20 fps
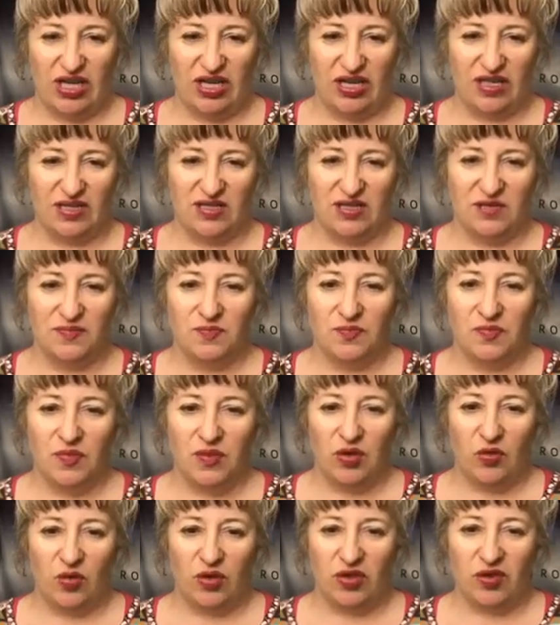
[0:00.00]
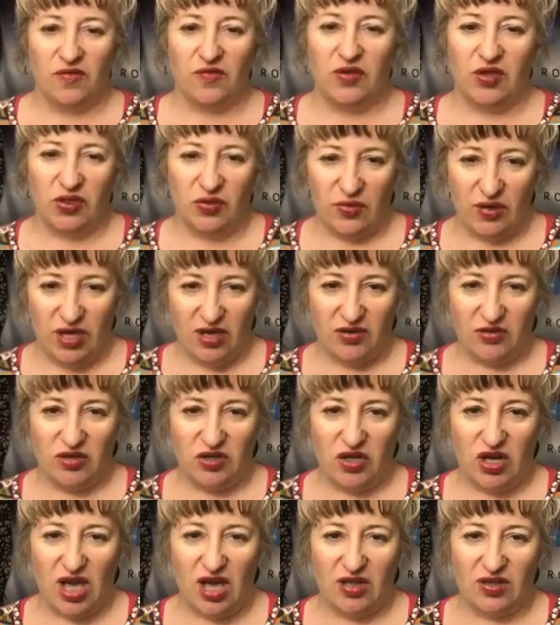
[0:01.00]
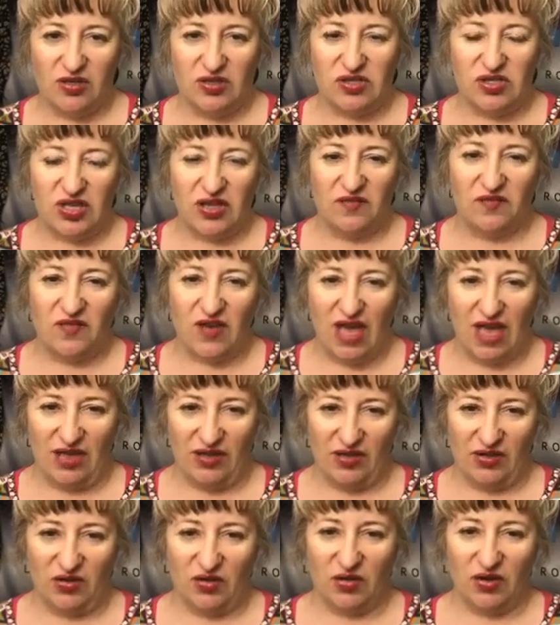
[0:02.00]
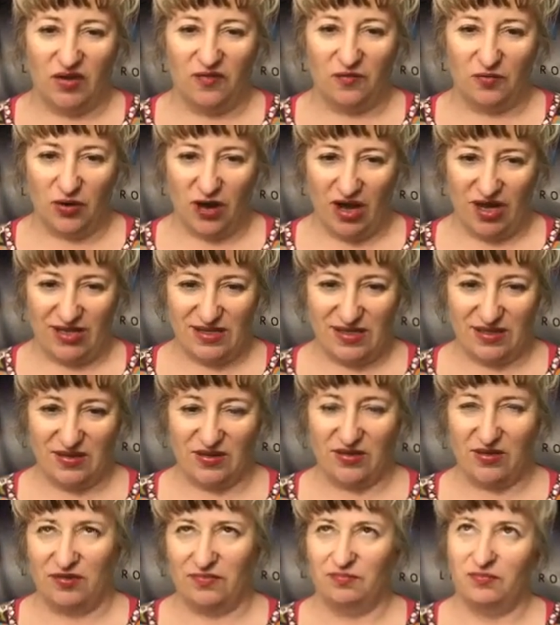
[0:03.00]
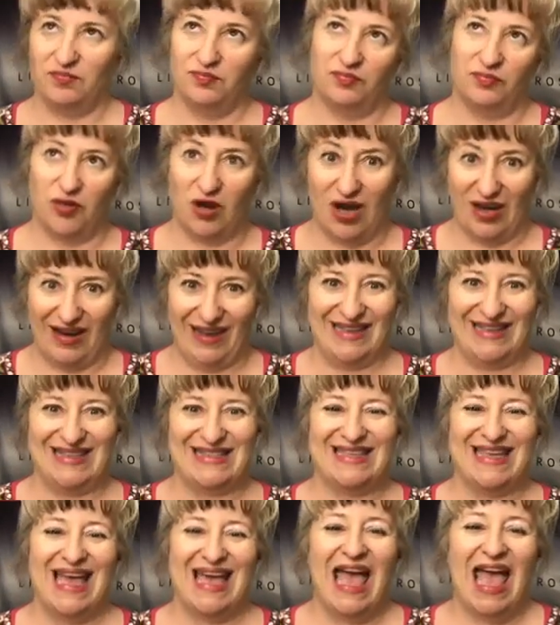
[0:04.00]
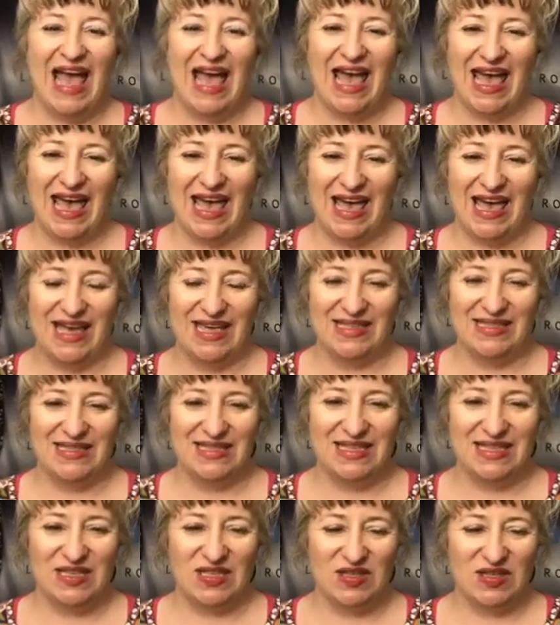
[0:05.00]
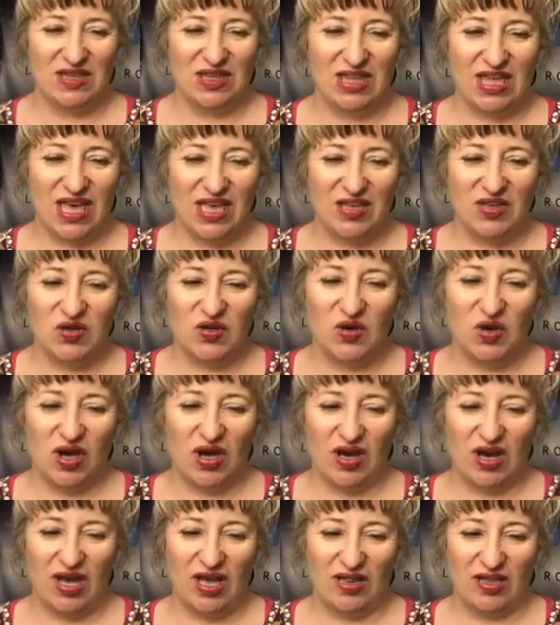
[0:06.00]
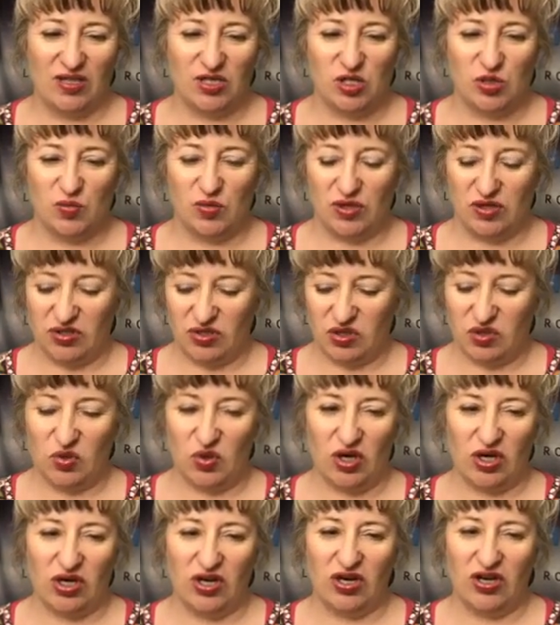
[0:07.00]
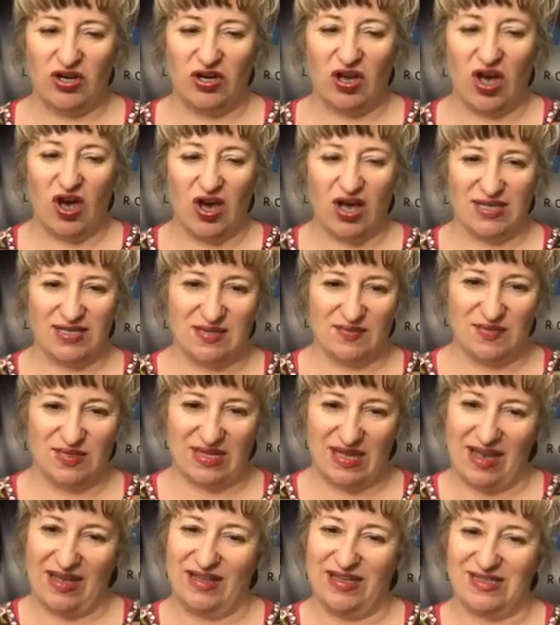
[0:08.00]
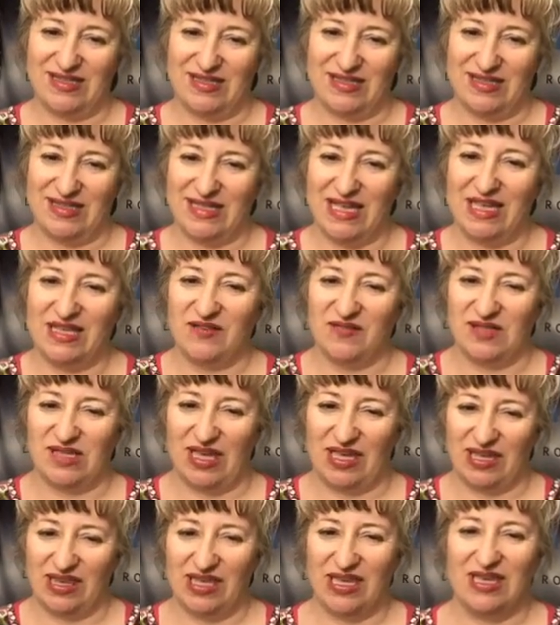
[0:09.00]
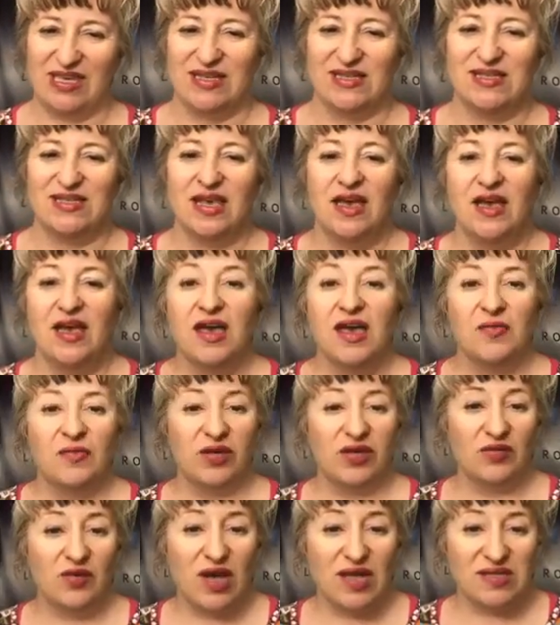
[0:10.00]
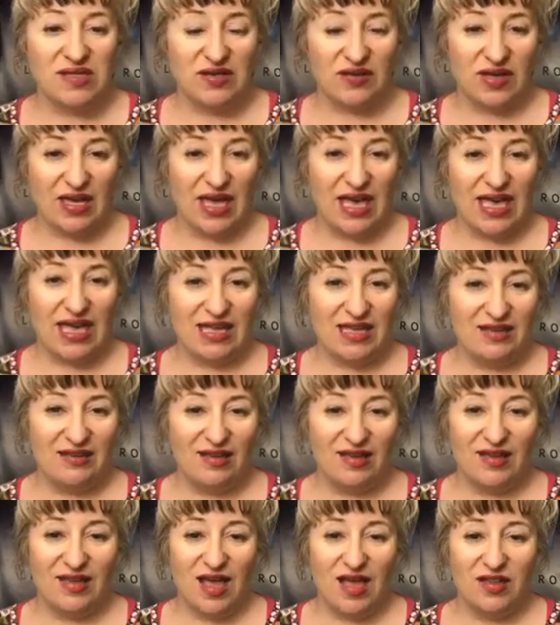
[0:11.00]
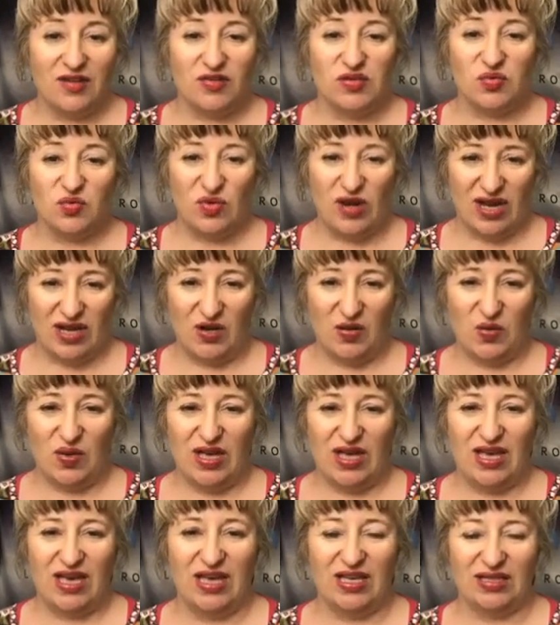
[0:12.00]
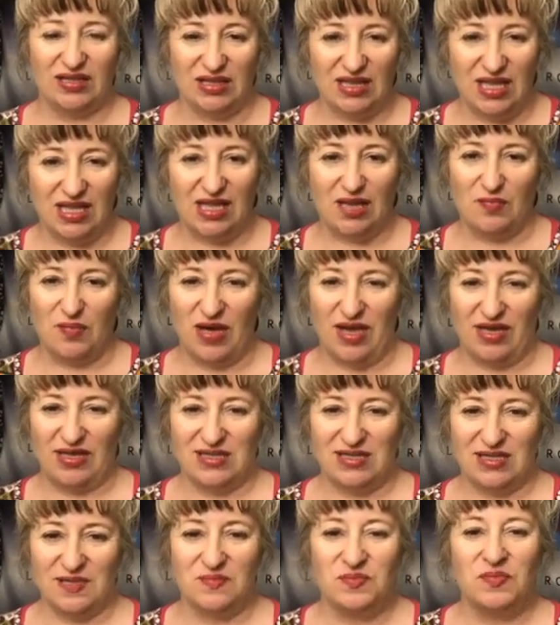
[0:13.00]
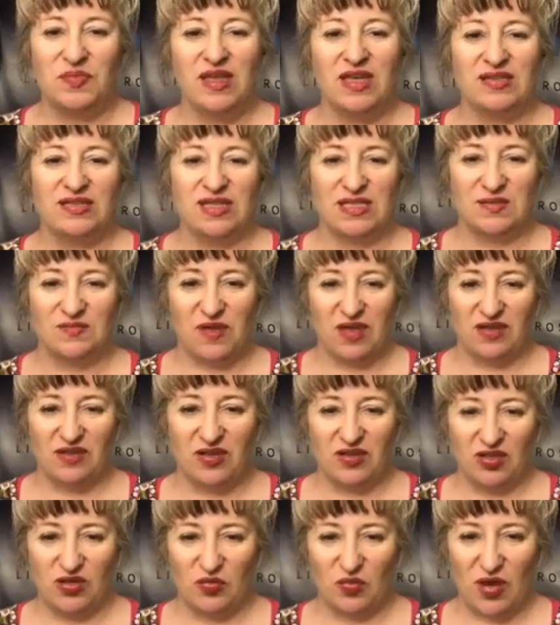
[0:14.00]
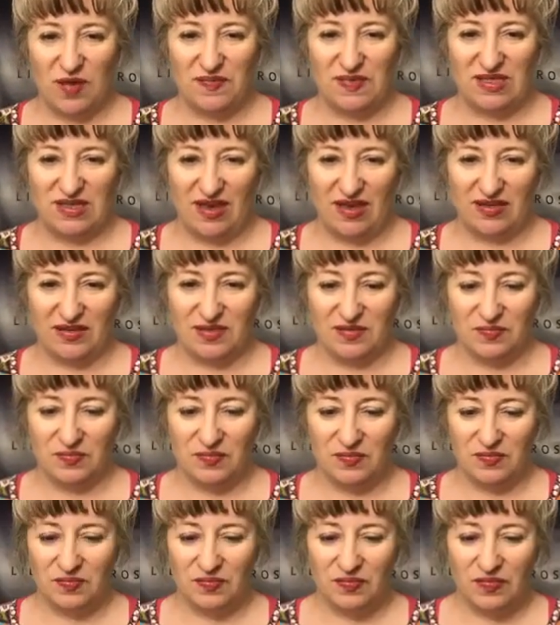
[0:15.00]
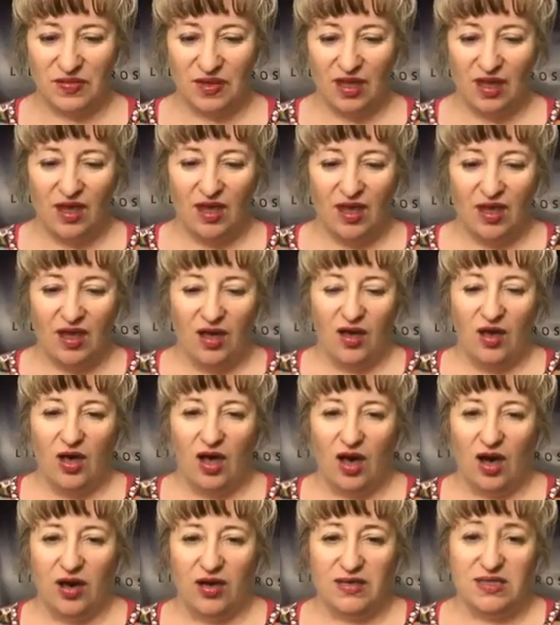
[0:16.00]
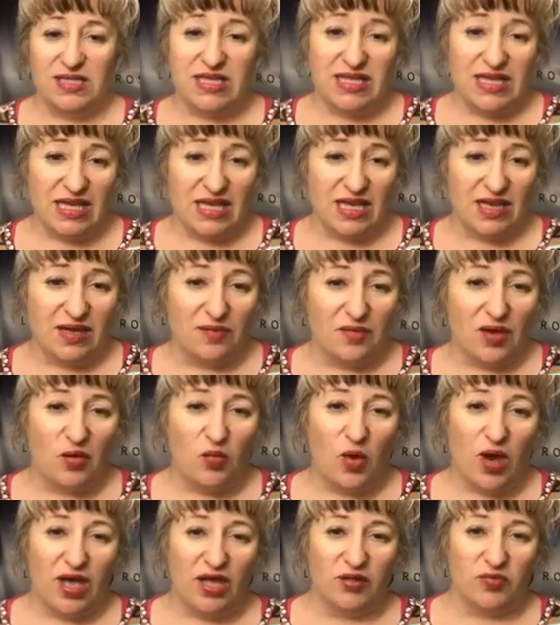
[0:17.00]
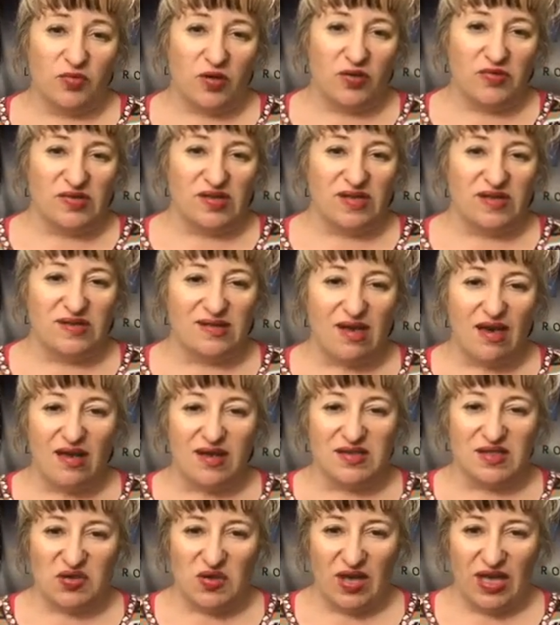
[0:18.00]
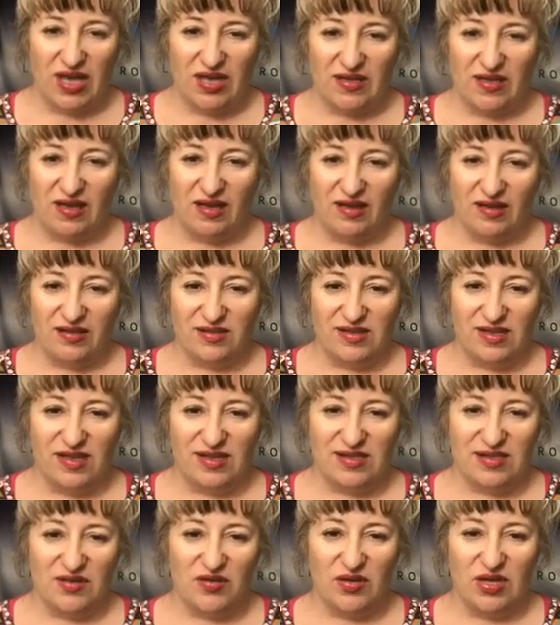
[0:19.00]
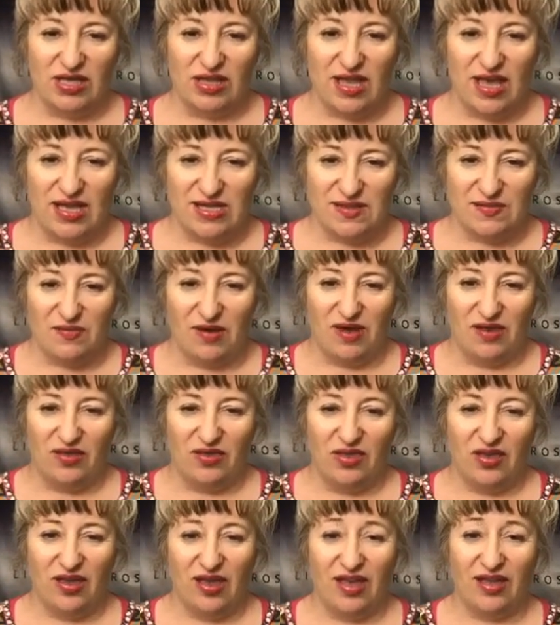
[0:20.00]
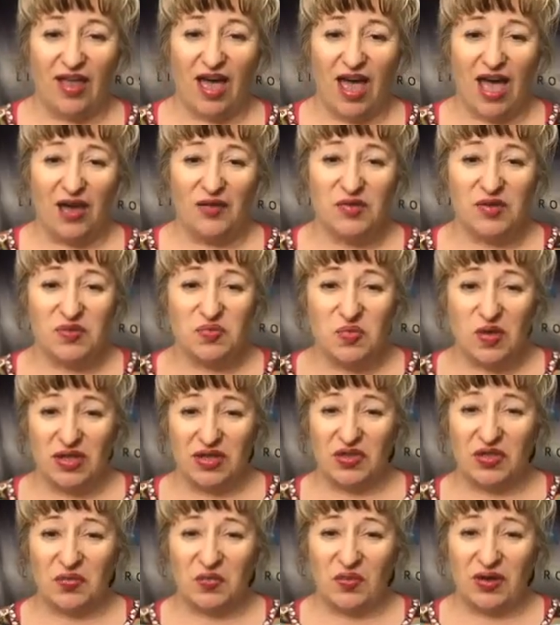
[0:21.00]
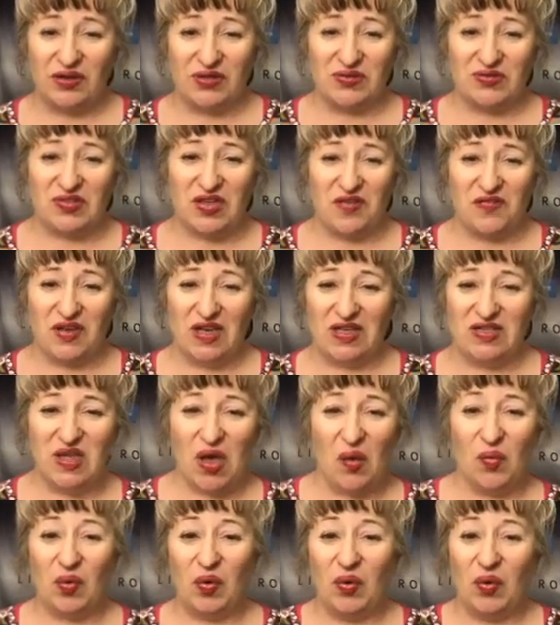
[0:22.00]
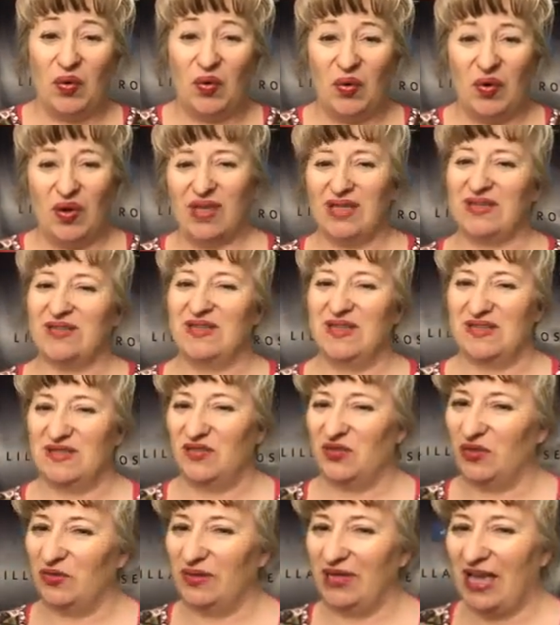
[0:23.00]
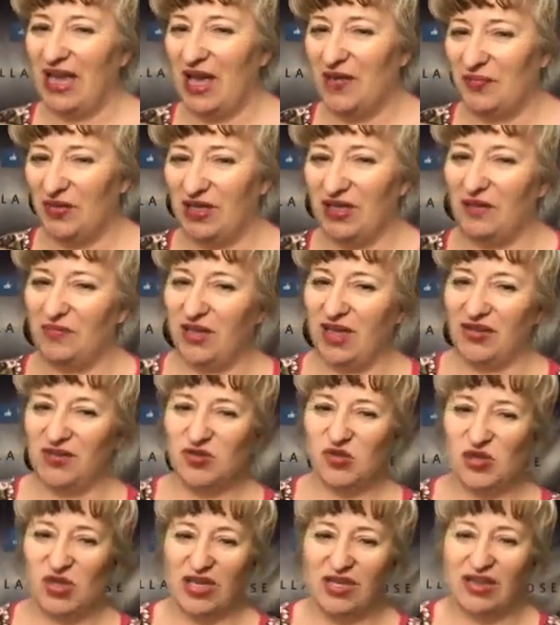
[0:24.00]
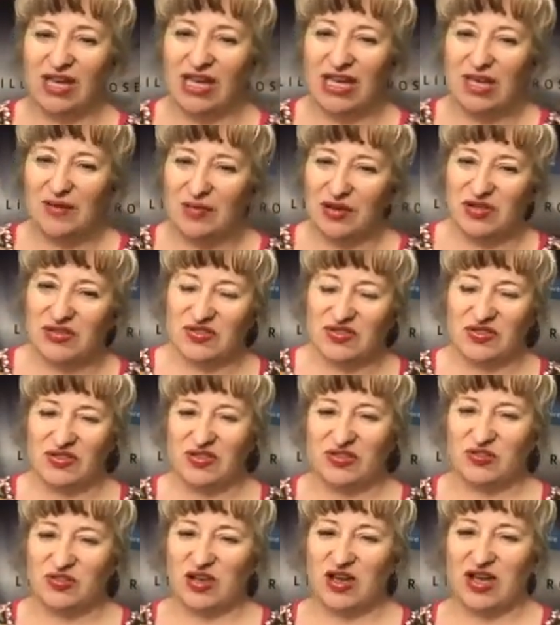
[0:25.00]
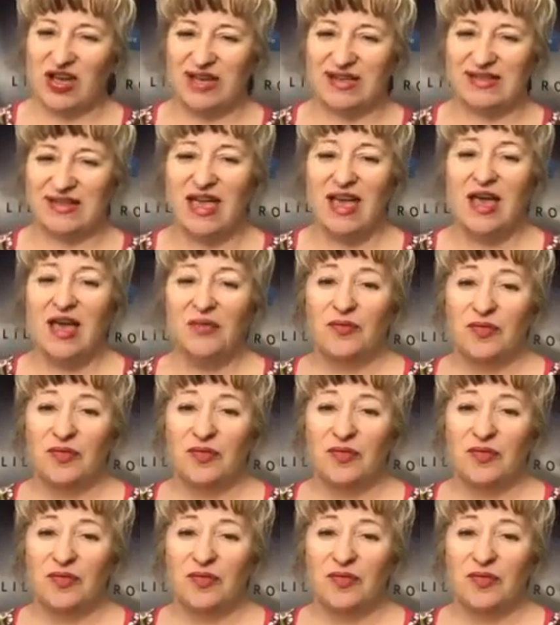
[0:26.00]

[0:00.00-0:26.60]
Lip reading: kit with over $300 in value of products, and then you are eligible to earn awesome stylist incentives like these, but you also get $89 right away in Lilla Bucks to spend on your website. Our team, Wild Roses, also had a contest going last month, and I was one of the winners of it. Woohoo! Doesn't normally happen. I'm not usually a lucky person in drawings,